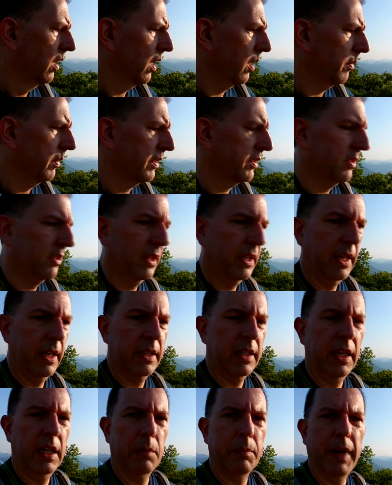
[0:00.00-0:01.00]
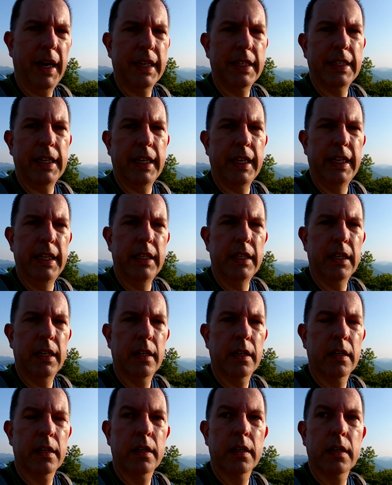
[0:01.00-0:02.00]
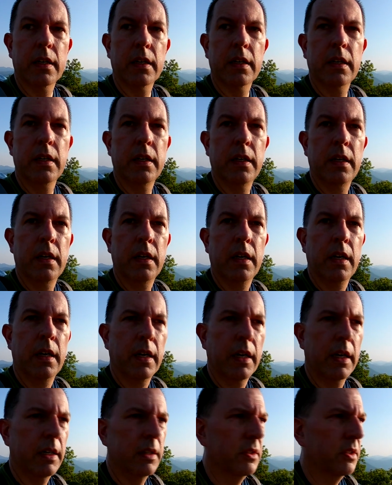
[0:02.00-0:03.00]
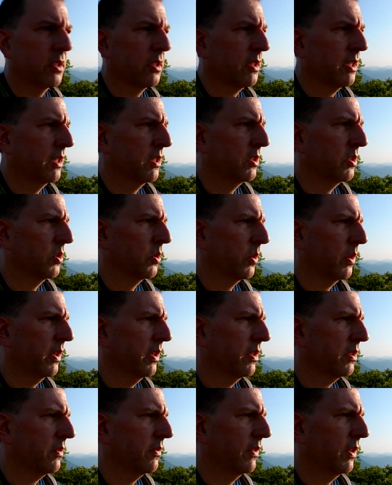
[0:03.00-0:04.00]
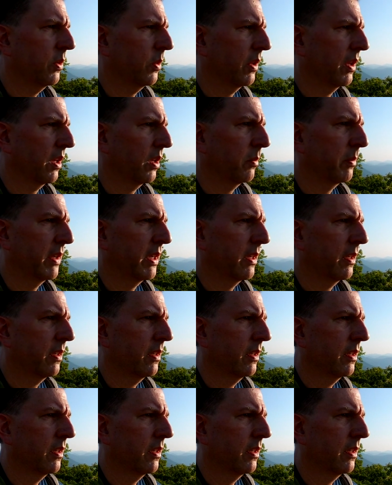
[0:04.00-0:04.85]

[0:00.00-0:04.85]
going to sit down and get a bite to eat and just enjoy this view a little bit.